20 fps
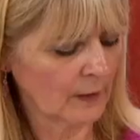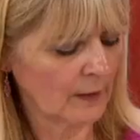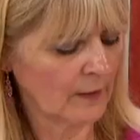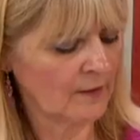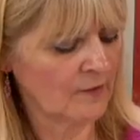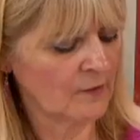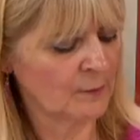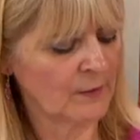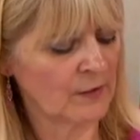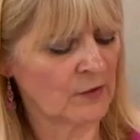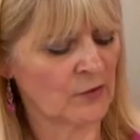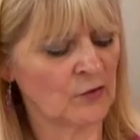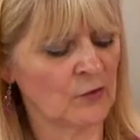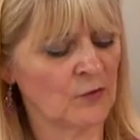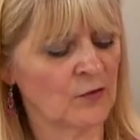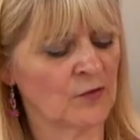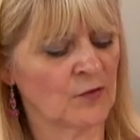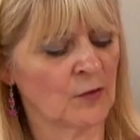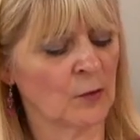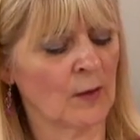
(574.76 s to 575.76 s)
is, because
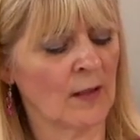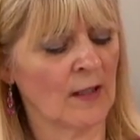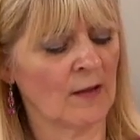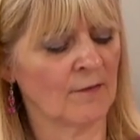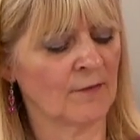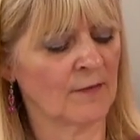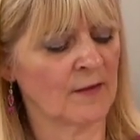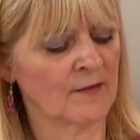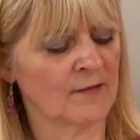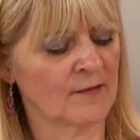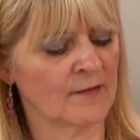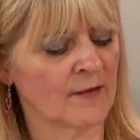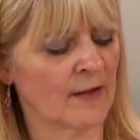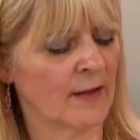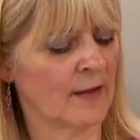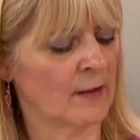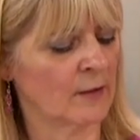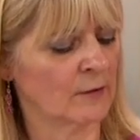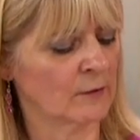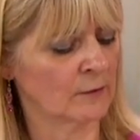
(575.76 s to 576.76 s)
you still have this
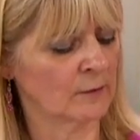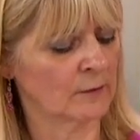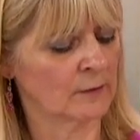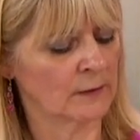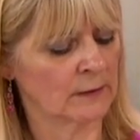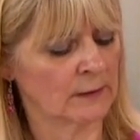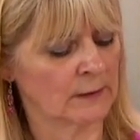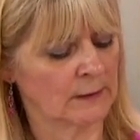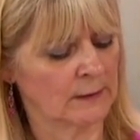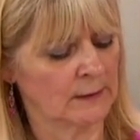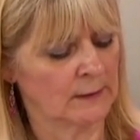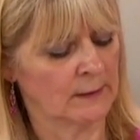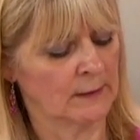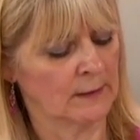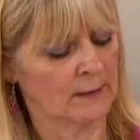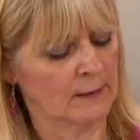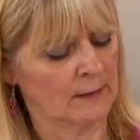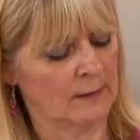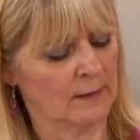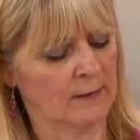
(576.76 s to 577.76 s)
tail,
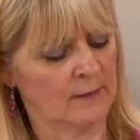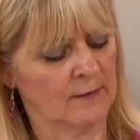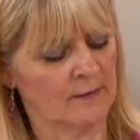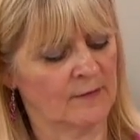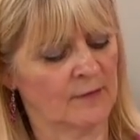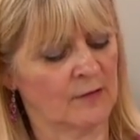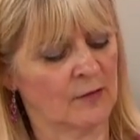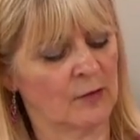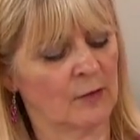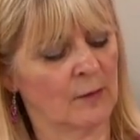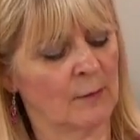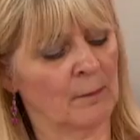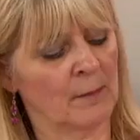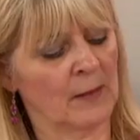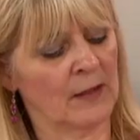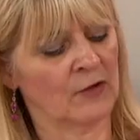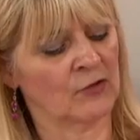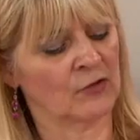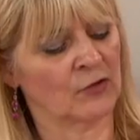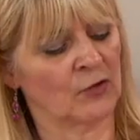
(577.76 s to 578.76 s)
is to
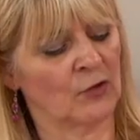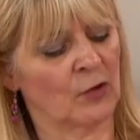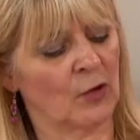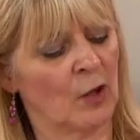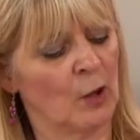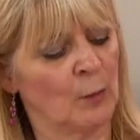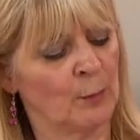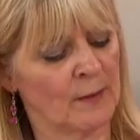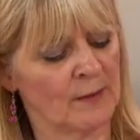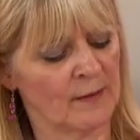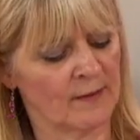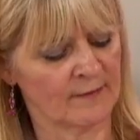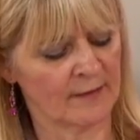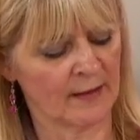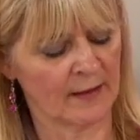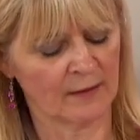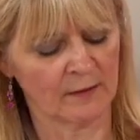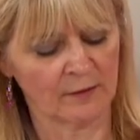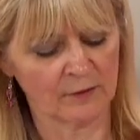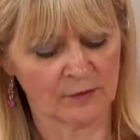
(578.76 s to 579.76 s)
make sure you open
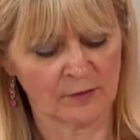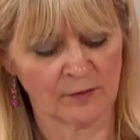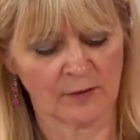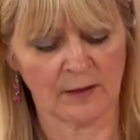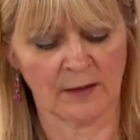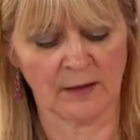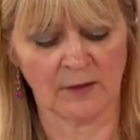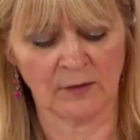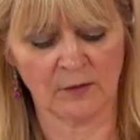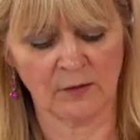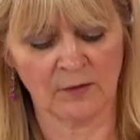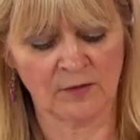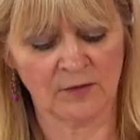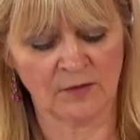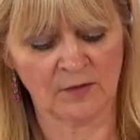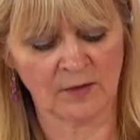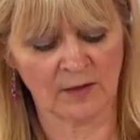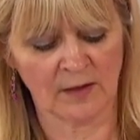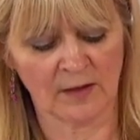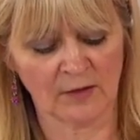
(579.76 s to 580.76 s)
it out and you
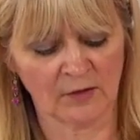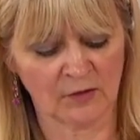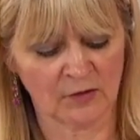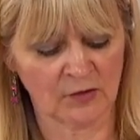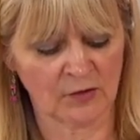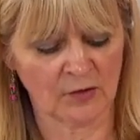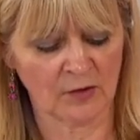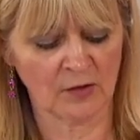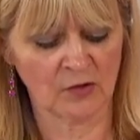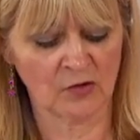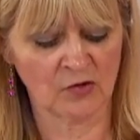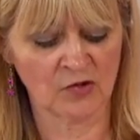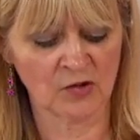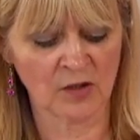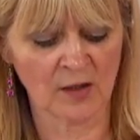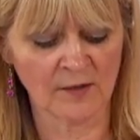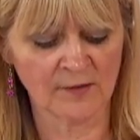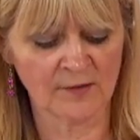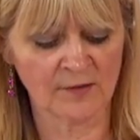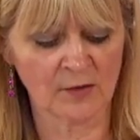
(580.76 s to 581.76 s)
stitch
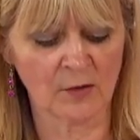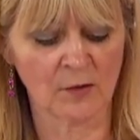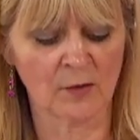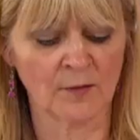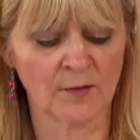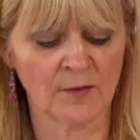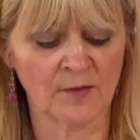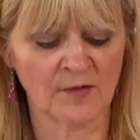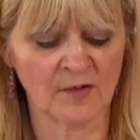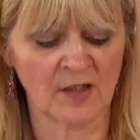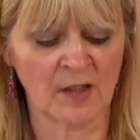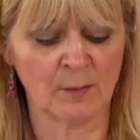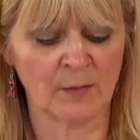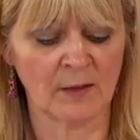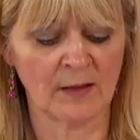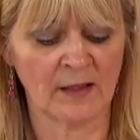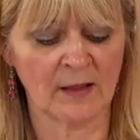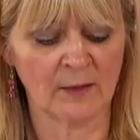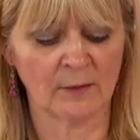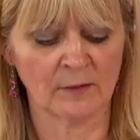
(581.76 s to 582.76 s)
just on the seam
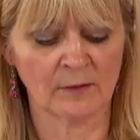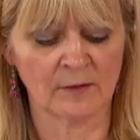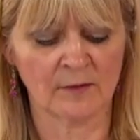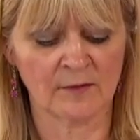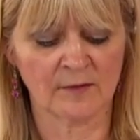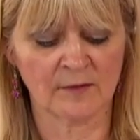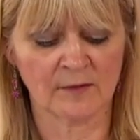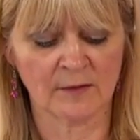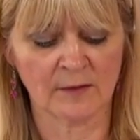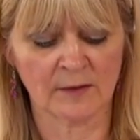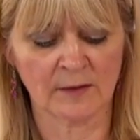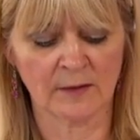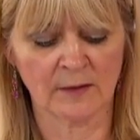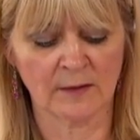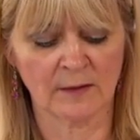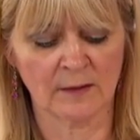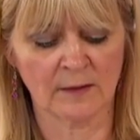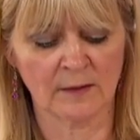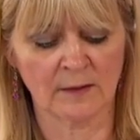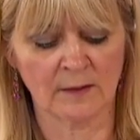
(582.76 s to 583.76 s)
allowance.
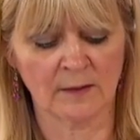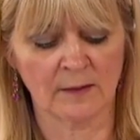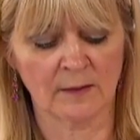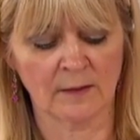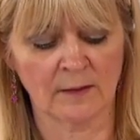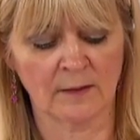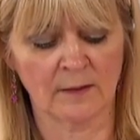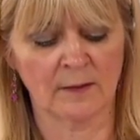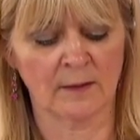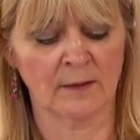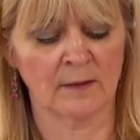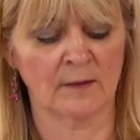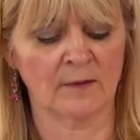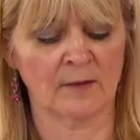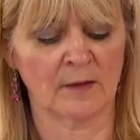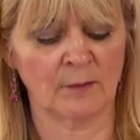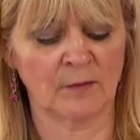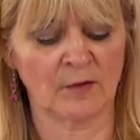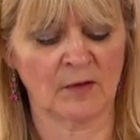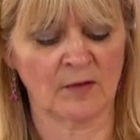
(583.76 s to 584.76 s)

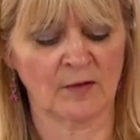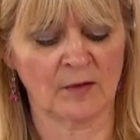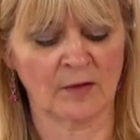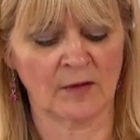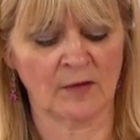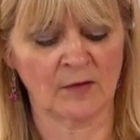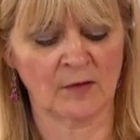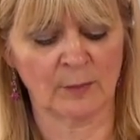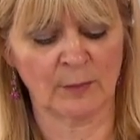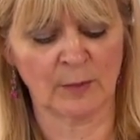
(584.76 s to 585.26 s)
So I'm just going to